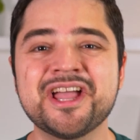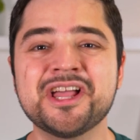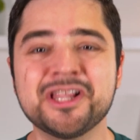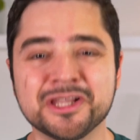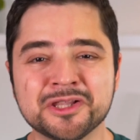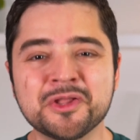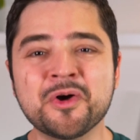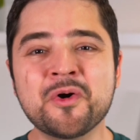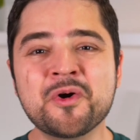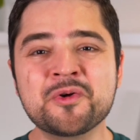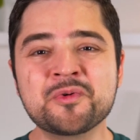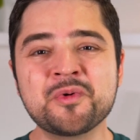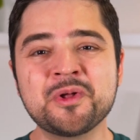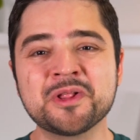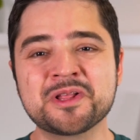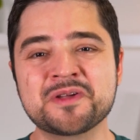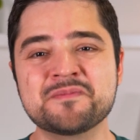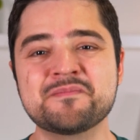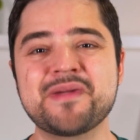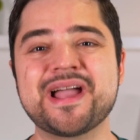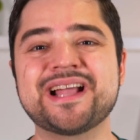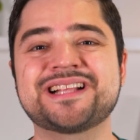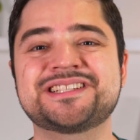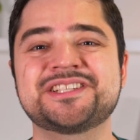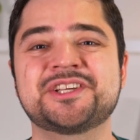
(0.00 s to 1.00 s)
Hello and
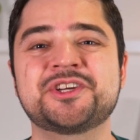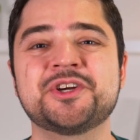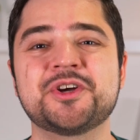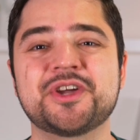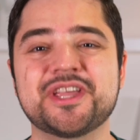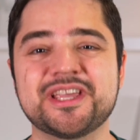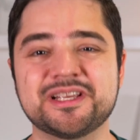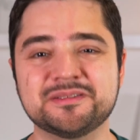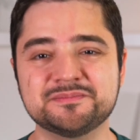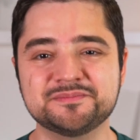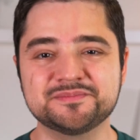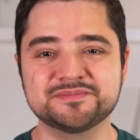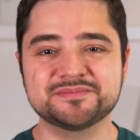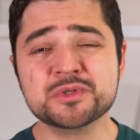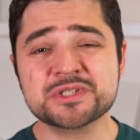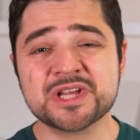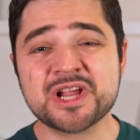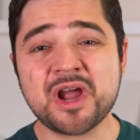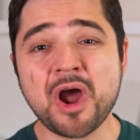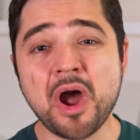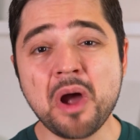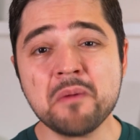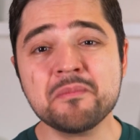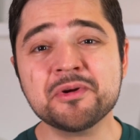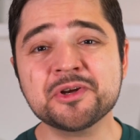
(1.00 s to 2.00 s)
welcome back to cooking. The most
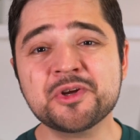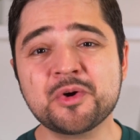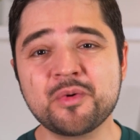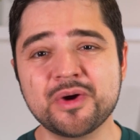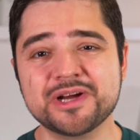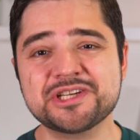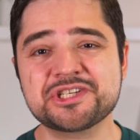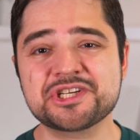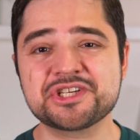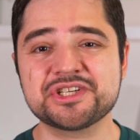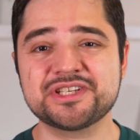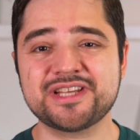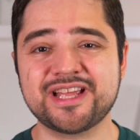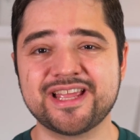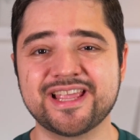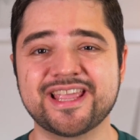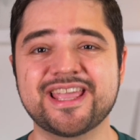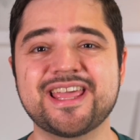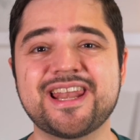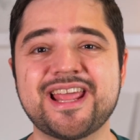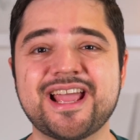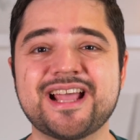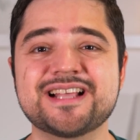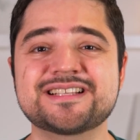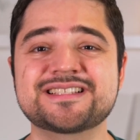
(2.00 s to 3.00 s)
common question I
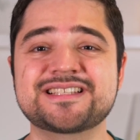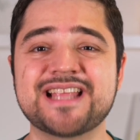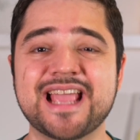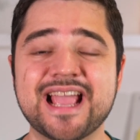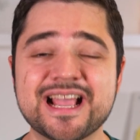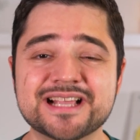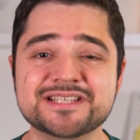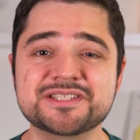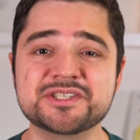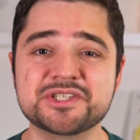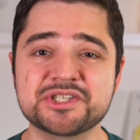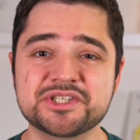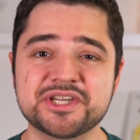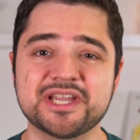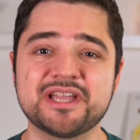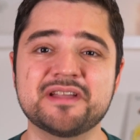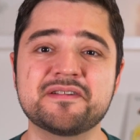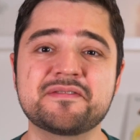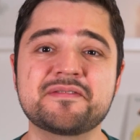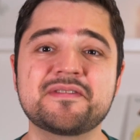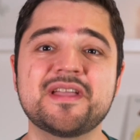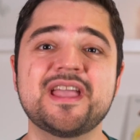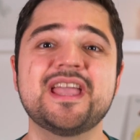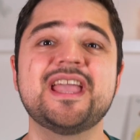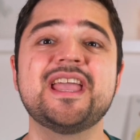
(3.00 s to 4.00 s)
get asked as a
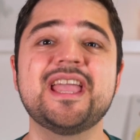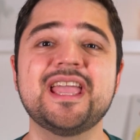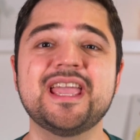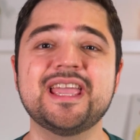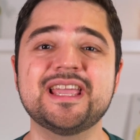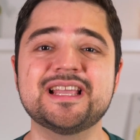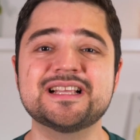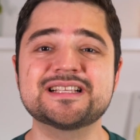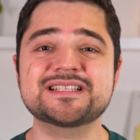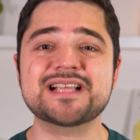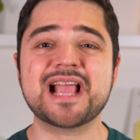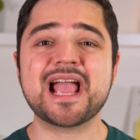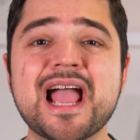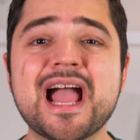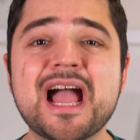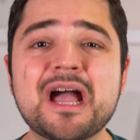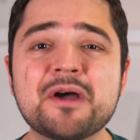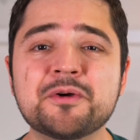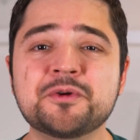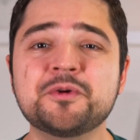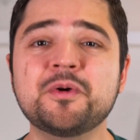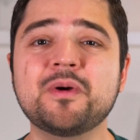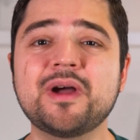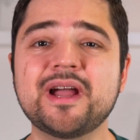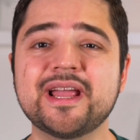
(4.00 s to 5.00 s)
chef is,
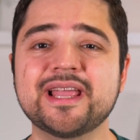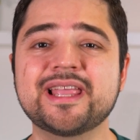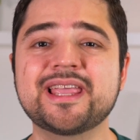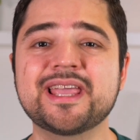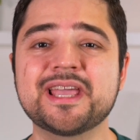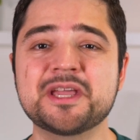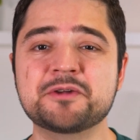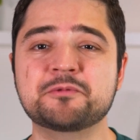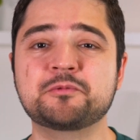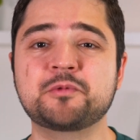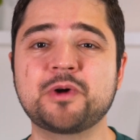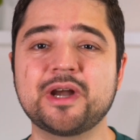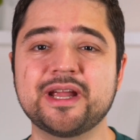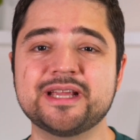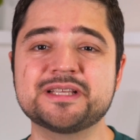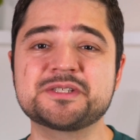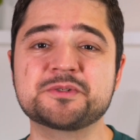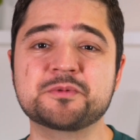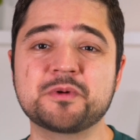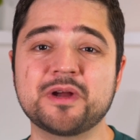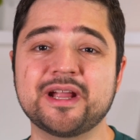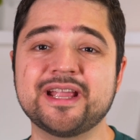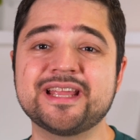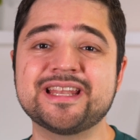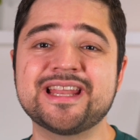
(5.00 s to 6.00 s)
how do I get
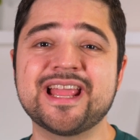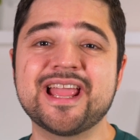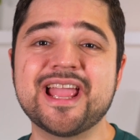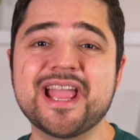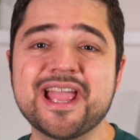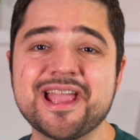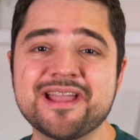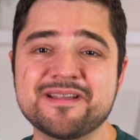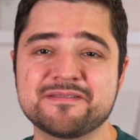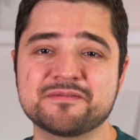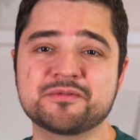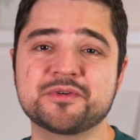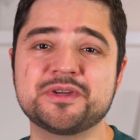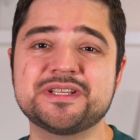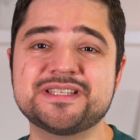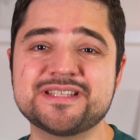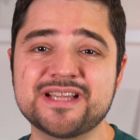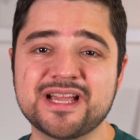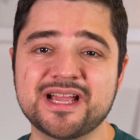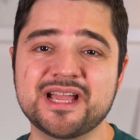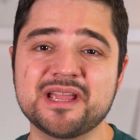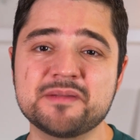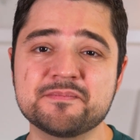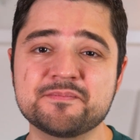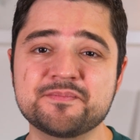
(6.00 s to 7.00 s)
rice right every
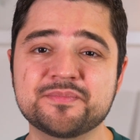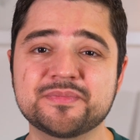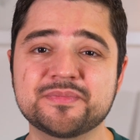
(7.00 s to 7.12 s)
time?